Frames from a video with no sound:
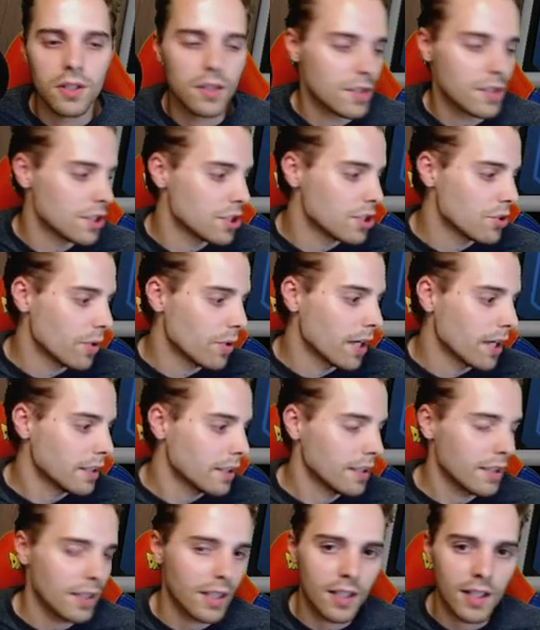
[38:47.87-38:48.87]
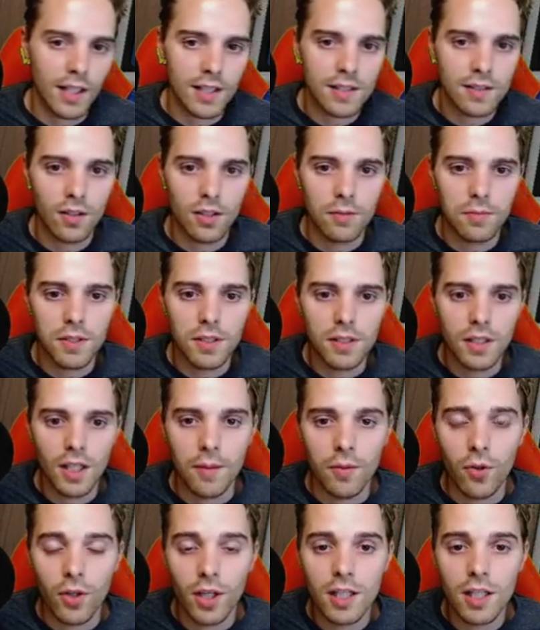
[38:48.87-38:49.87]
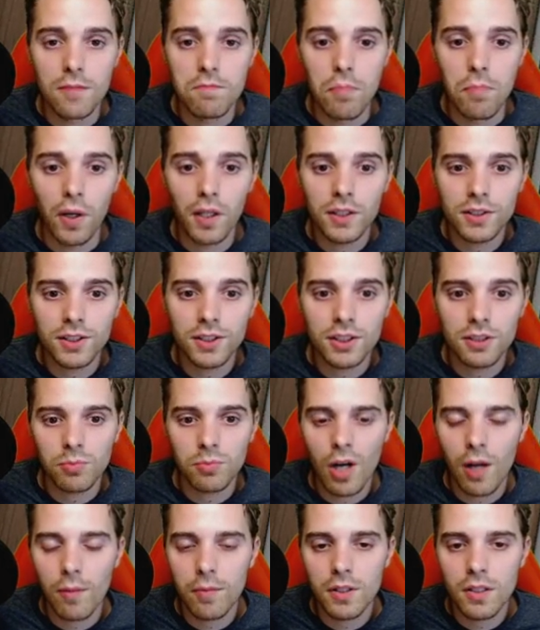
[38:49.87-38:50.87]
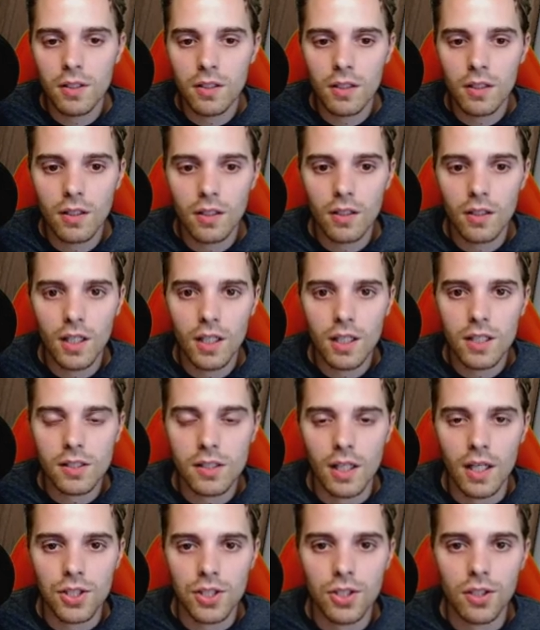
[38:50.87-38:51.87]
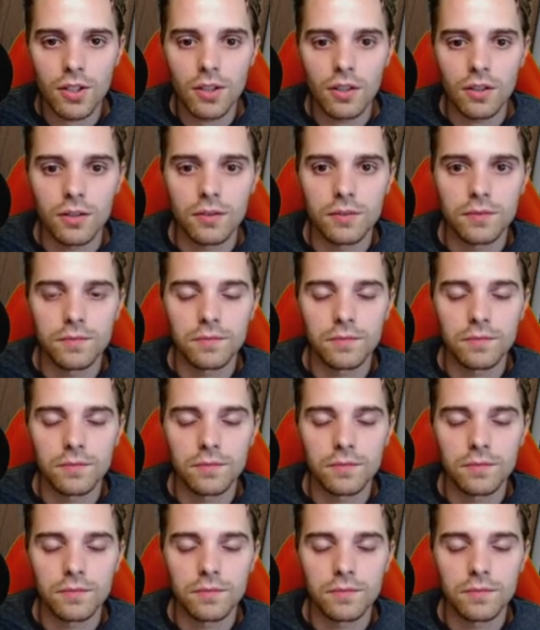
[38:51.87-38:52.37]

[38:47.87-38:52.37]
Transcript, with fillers: the Decidueye, and that's gonna be the game. Okay, he bosses probably to the Aegislash here.